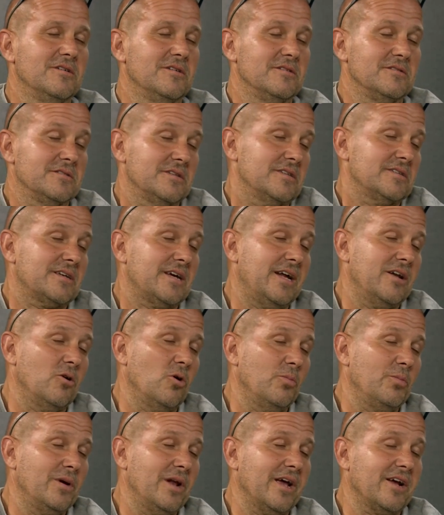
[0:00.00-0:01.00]
so I was kind of
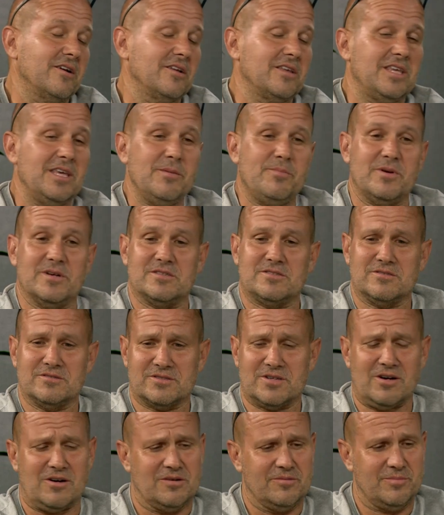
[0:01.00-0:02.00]
hoping I could keep it. She goes,
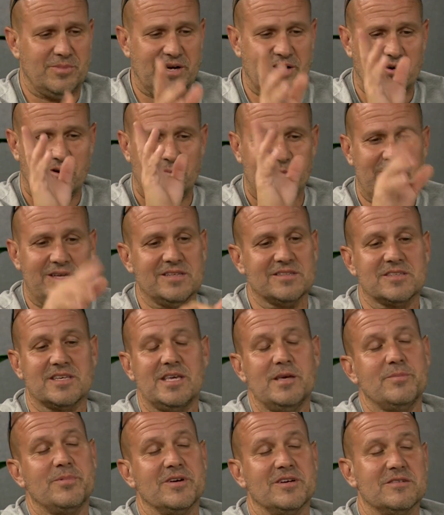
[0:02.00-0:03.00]
oh, by all means,
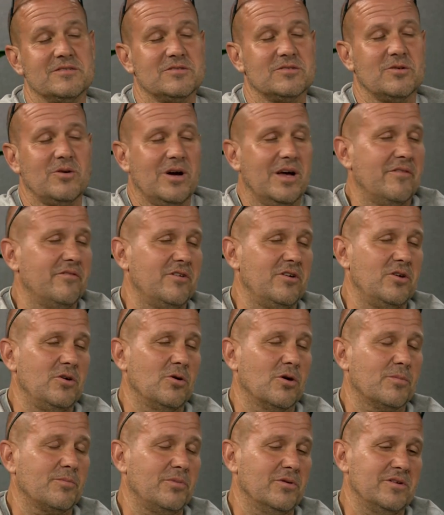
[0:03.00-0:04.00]
keep it. So I have a New
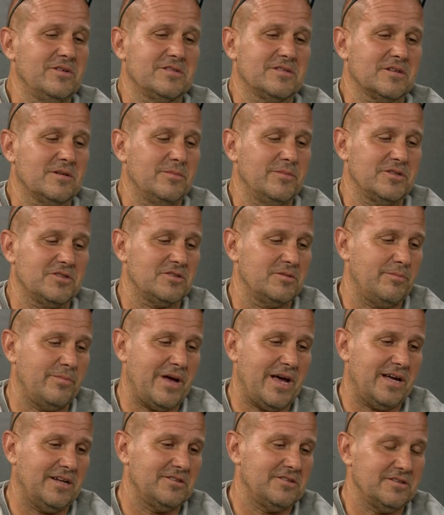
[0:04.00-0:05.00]
York Police Commission
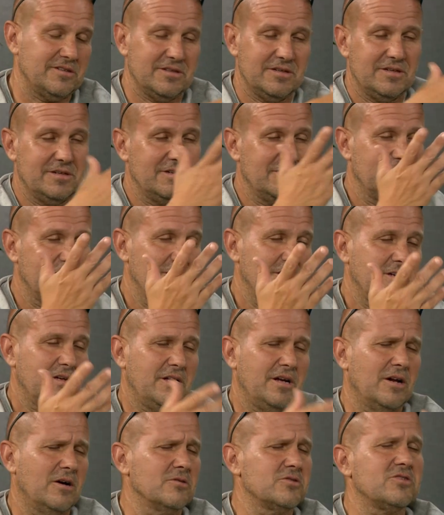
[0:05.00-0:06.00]
badge. You
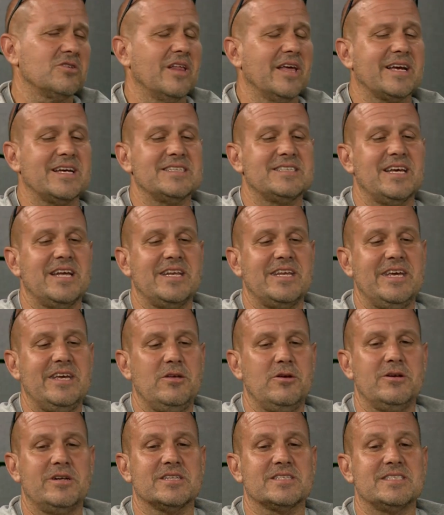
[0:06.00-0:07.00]
know, so like I said, you,
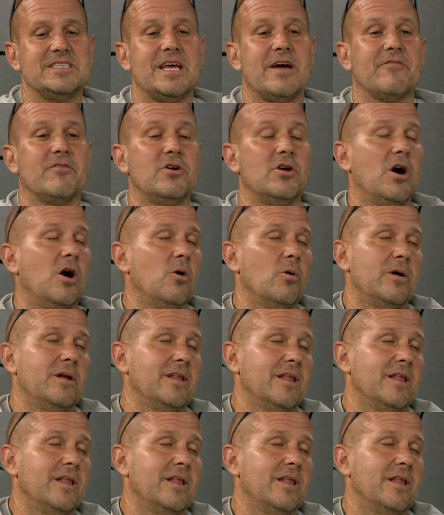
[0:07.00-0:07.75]
you just never know. And